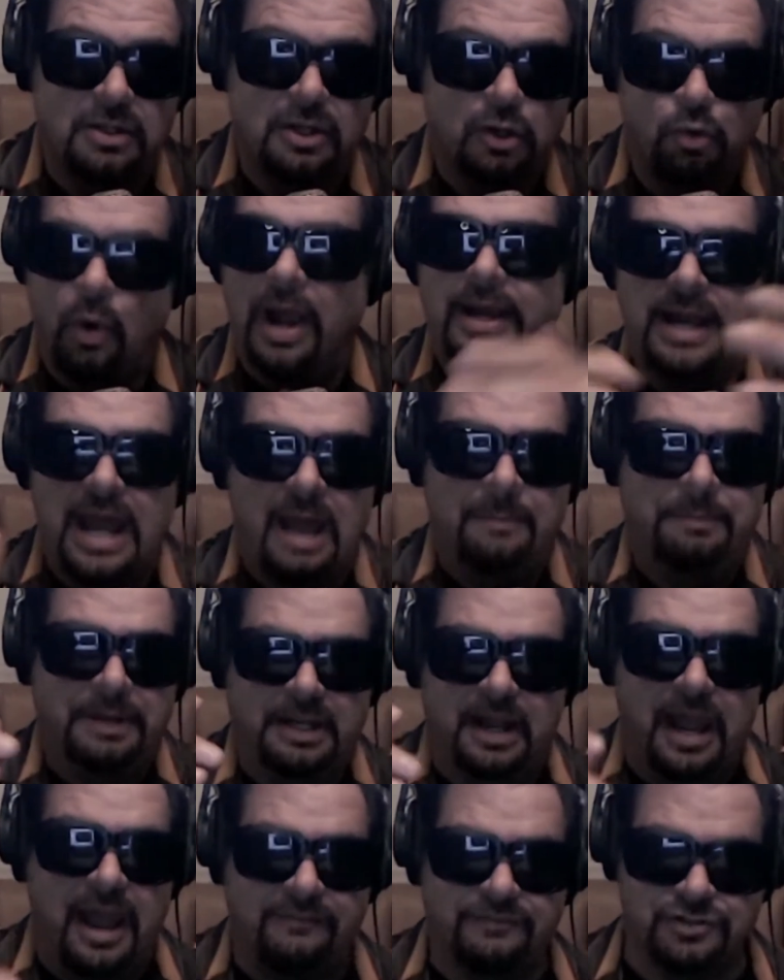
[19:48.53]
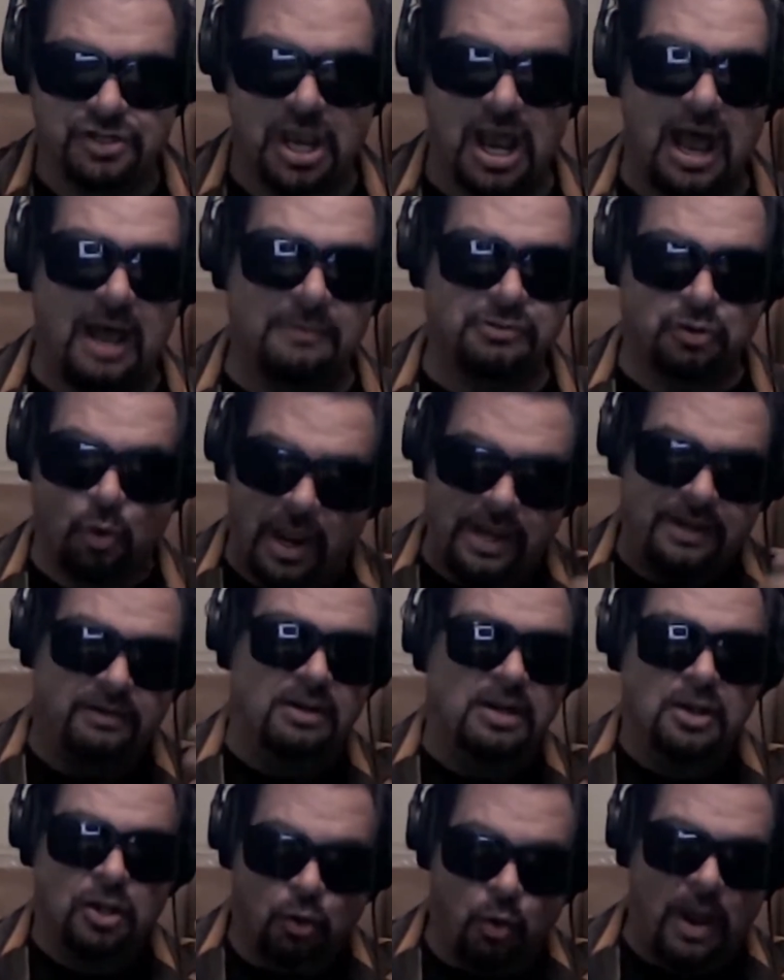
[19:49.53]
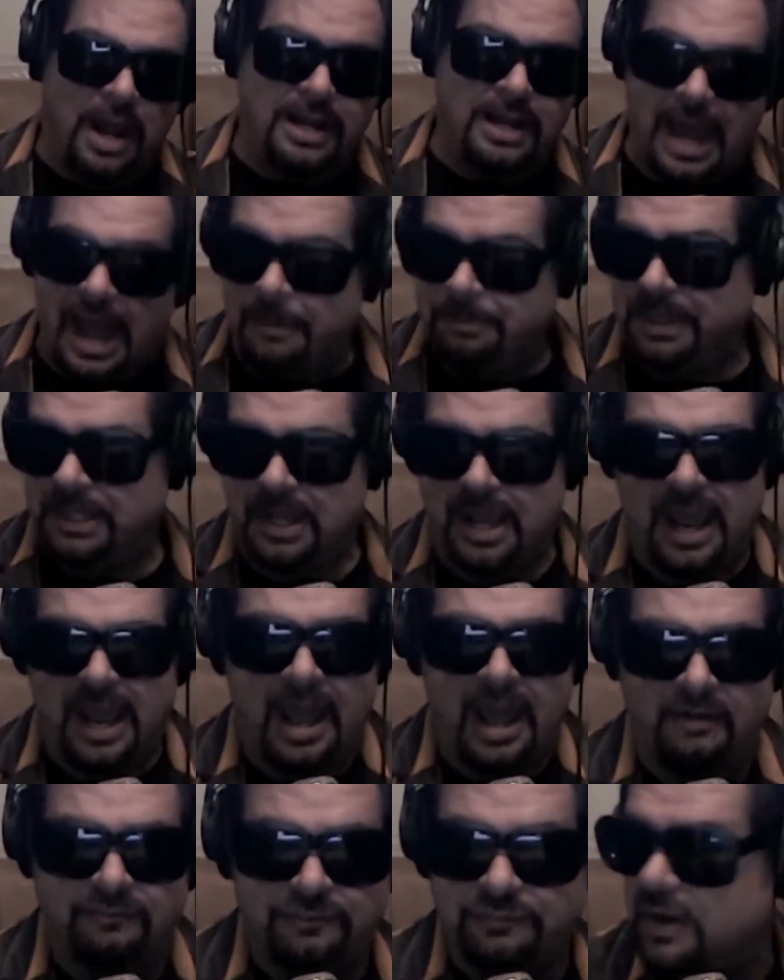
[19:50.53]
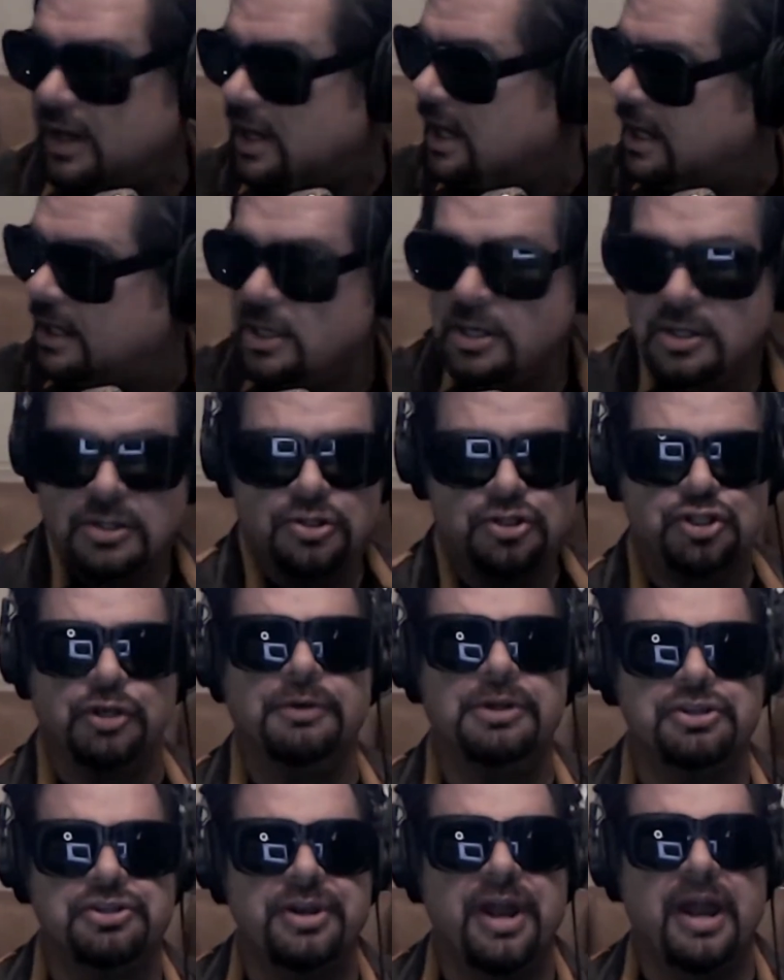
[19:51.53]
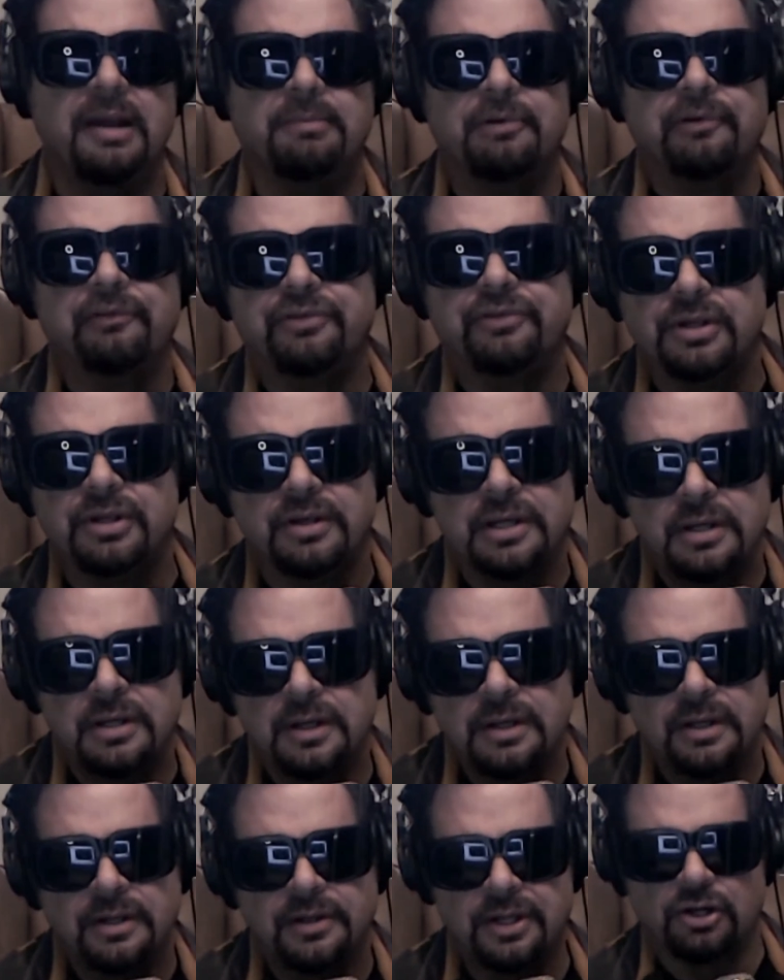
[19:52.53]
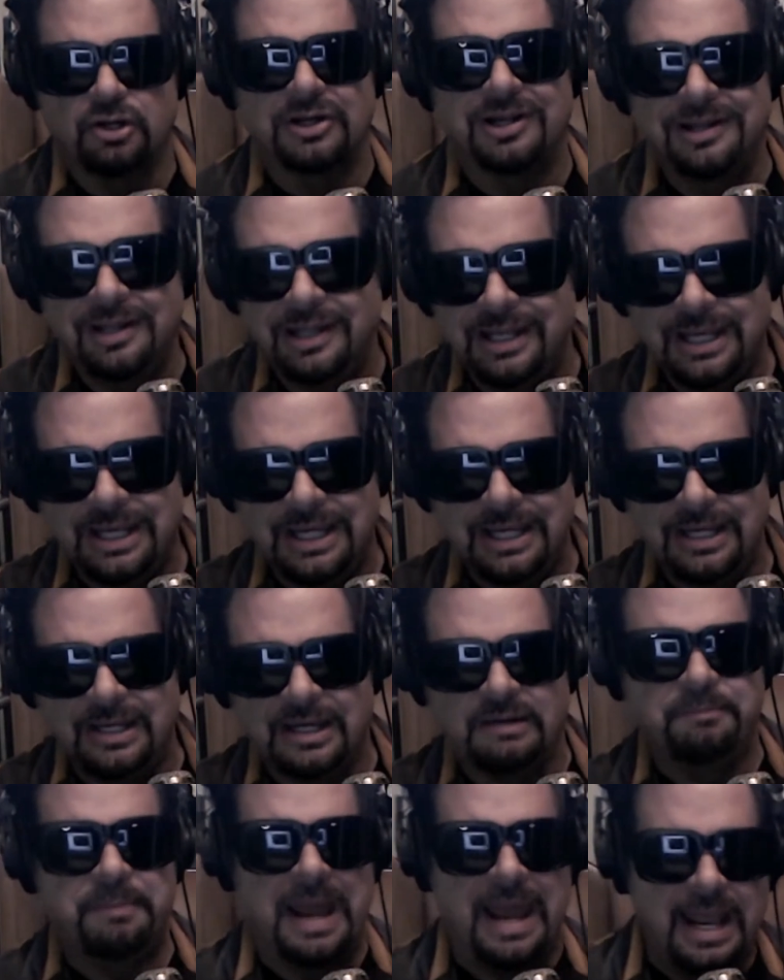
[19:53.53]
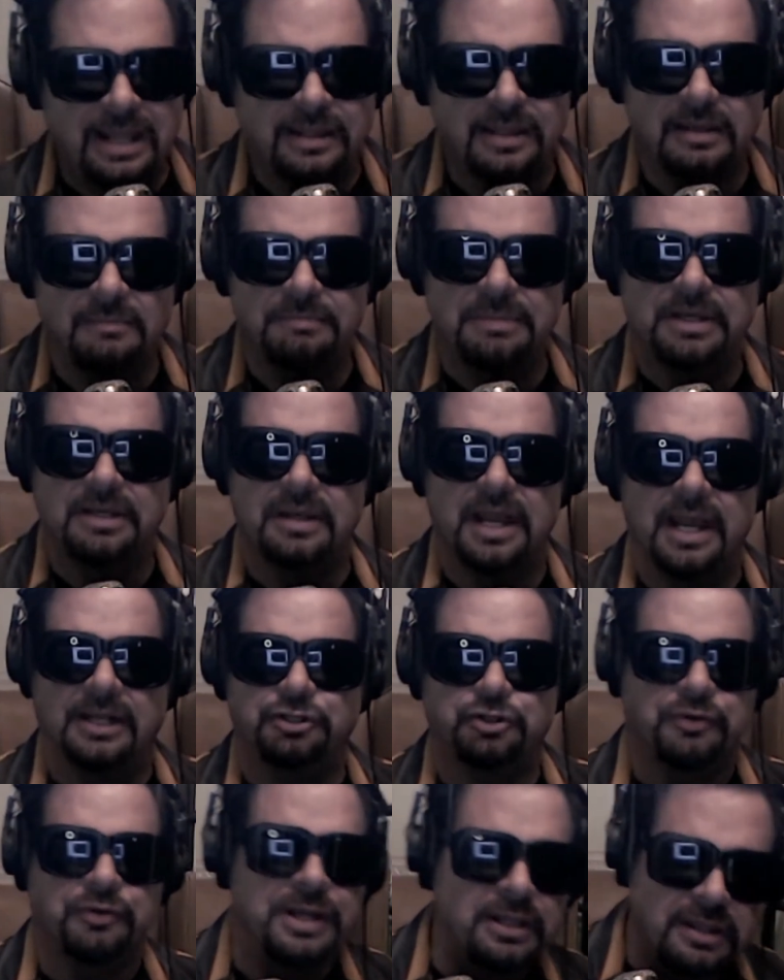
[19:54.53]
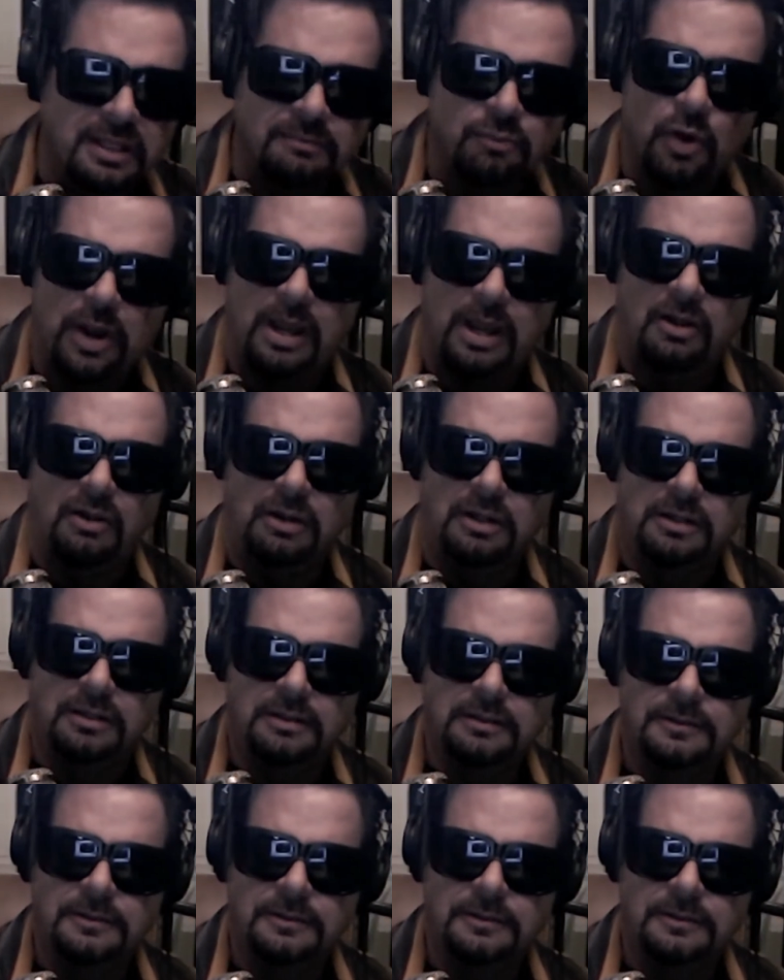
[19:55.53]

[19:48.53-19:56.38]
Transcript: quite happy to have jobs, quite happy to have Jewish neighbors that are clean and pay them and treat them well.